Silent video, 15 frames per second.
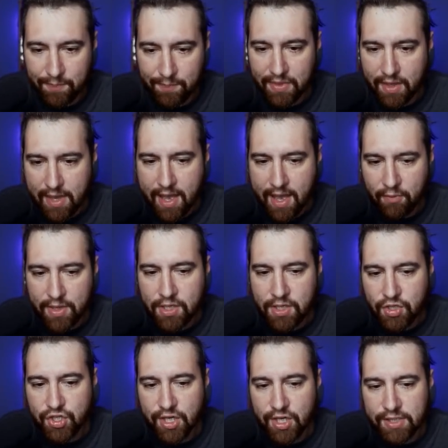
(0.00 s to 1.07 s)
yeah, we
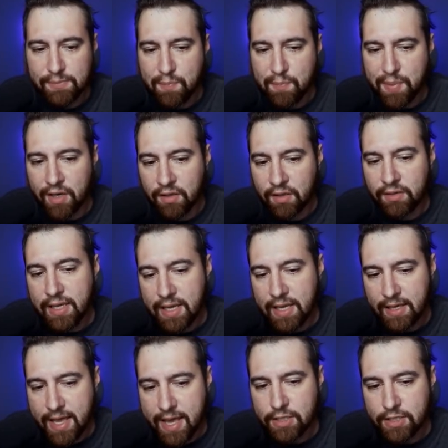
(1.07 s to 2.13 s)
just barely hit
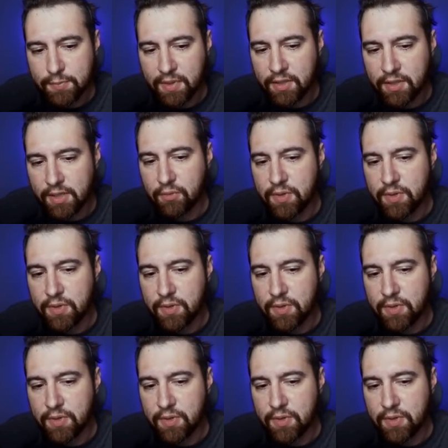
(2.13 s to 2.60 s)
Expert. It was